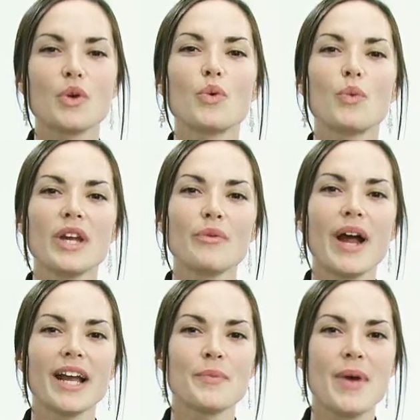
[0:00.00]
We
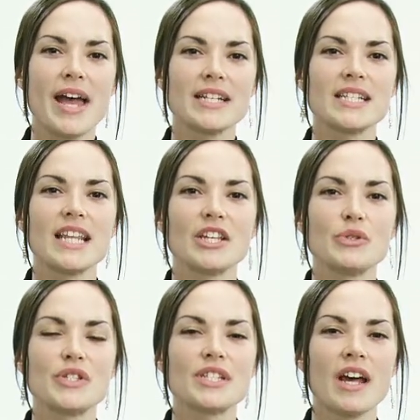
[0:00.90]
recommend that you
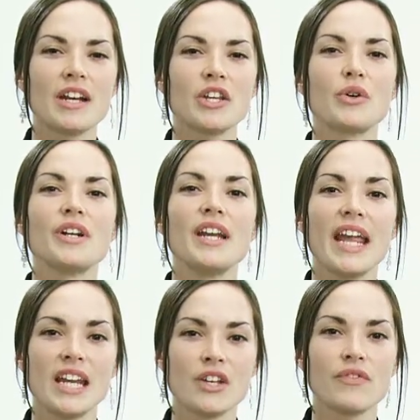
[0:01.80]
study your
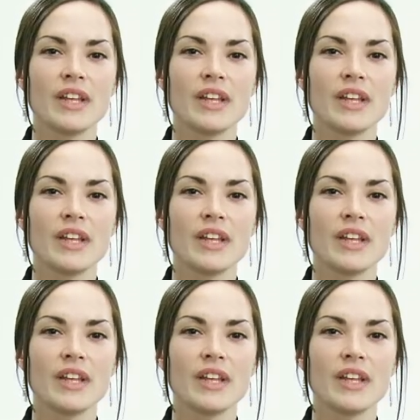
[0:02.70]
native